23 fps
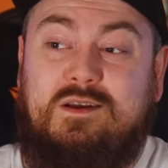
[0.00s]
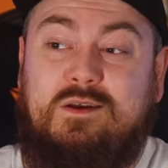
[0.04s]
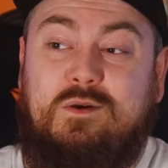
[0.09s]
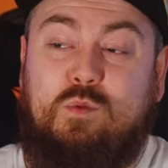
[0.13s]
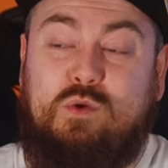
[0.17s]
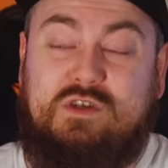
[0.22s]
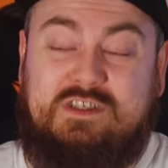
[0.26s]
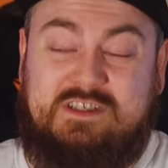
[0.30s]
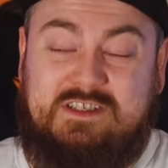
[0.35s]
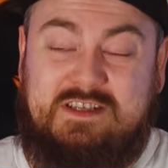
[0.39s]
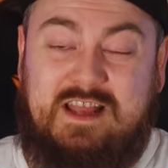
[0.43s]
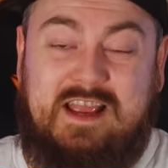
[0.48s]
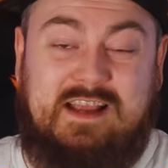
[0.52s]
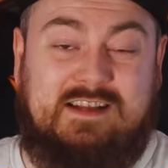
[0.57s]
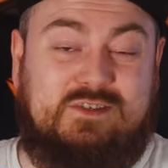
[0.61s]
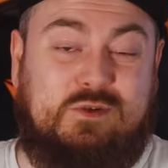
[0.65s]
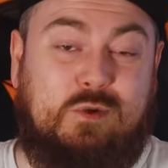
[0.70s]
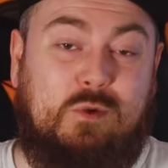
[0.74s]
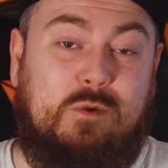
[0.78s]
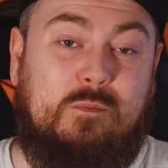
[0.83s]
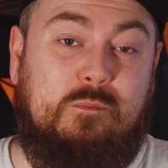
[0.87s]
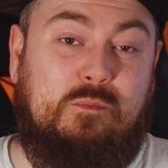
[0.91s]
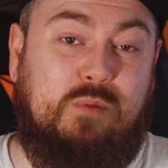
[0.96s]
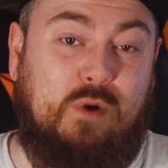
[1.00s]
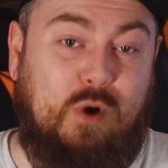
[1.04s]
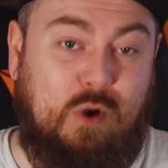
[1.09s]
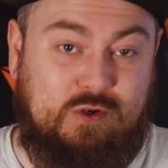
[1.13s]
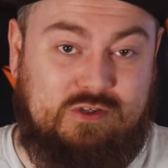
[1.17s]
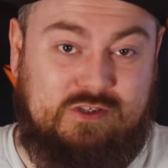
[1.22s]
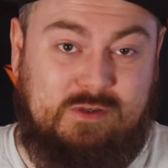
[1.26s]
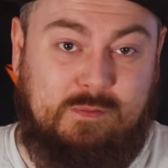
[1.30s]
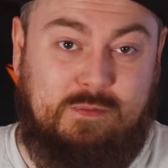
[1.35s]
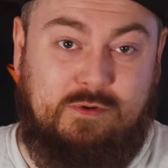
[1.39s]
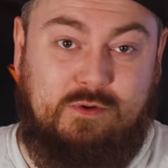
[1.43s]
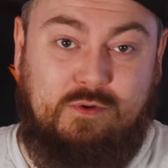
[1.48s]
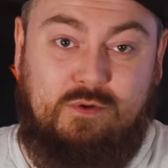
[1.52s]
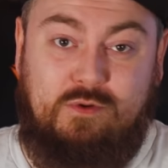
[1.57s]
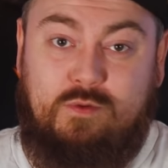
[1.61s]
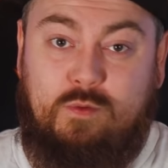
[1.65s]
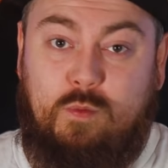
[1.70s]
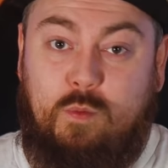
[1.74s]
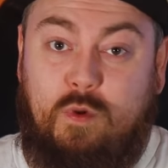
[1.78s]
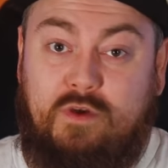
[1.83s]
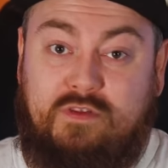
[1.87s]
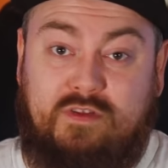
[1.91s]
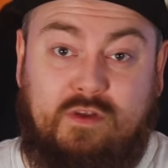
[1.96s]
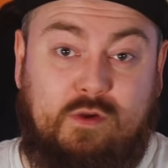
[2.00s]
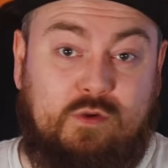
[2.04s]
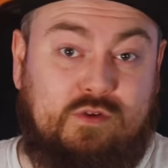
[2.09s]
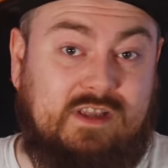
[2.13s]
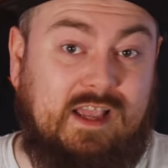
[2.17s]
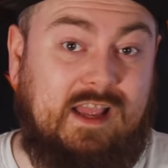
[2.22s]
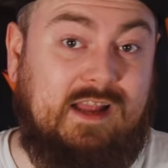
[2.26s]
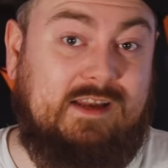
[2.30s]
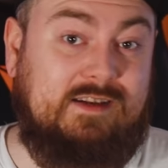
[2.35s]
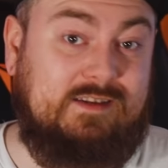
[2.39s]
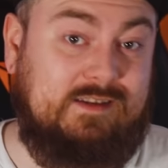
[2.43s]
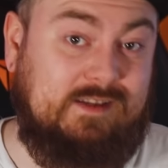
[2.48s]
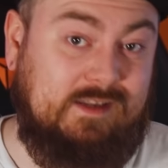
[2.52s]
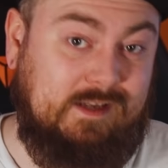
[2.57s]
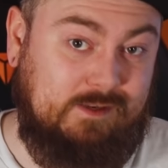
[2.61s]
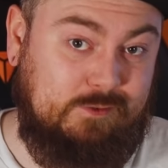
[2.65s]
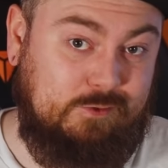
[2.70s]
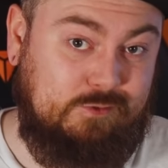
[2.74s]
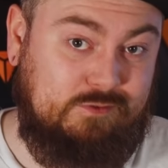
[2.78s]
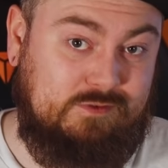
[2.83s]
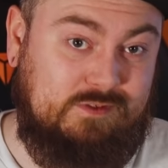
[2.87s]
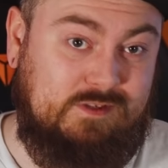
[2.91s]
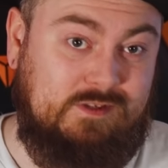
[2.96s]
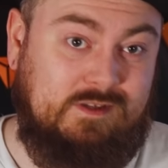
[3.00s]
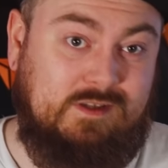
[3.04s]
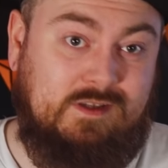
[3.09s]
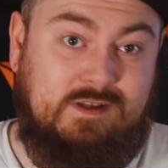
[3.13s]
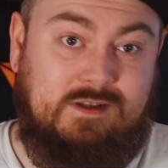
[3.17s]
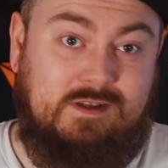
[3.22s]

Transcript: was next to impossible without getting killed.